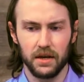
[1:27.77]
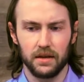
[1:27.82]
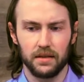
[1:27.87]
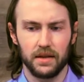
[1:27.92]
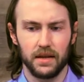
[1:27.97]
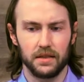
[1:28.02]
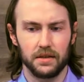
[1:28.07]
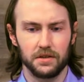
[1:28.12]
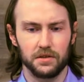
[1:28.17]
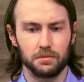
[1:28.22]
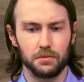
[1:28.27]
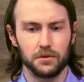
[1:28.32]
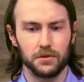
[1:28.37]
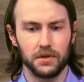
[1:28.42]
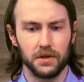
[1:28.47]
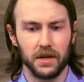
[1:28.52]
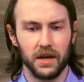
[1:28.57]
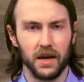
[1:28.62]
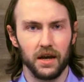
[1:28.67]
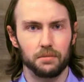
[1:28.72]
that this
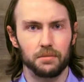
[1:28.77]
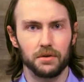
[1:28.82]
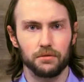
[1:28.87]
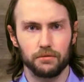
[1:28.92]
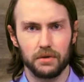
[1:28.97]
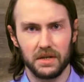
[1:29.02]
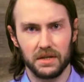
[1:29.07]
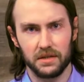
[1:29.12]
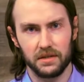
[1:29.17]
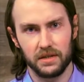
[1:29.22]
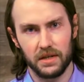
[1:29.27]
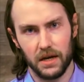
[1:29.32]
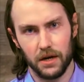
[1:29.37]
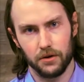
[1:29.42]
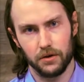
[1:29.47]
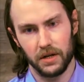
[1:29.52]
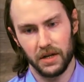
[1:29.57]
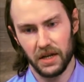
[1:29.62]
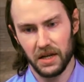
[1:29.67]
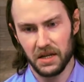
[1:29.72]
music had been written
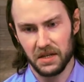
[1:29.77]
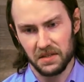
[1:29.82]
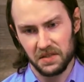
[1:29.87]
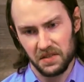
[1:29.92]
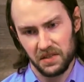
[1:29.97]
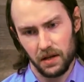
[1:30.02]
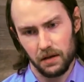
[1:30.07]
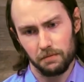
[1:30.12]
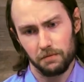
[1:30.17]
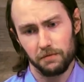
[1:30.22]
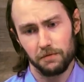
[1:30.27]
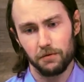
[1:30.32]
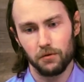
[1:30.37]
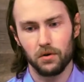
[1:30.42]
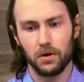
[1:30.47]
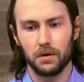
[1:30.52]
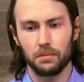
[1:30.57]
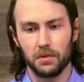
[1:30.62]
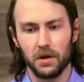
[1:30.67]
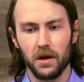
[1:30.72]
down in some
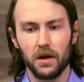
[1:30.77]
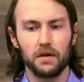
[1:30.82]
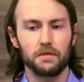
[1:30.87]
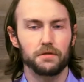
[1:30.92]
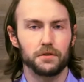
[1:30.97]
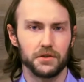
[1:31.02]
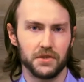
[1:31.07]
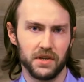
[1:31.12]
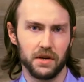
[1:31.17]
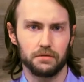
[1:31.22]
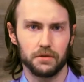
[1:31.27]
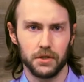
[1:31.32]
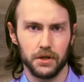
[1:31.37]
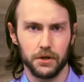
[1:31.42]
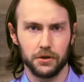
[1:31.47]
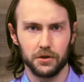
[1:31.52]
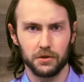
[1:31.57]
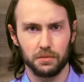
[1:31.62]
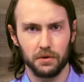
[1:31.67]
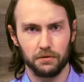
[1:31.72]
form for several
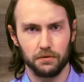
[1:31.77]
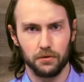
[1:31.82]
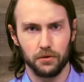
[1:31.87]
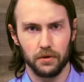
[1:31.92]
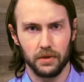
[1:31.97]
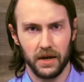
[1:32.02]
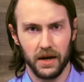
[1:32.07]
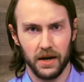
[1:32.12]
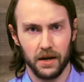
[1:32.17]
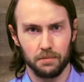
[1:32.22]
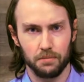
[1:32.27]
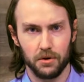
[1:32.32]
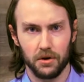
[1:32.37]
years before that,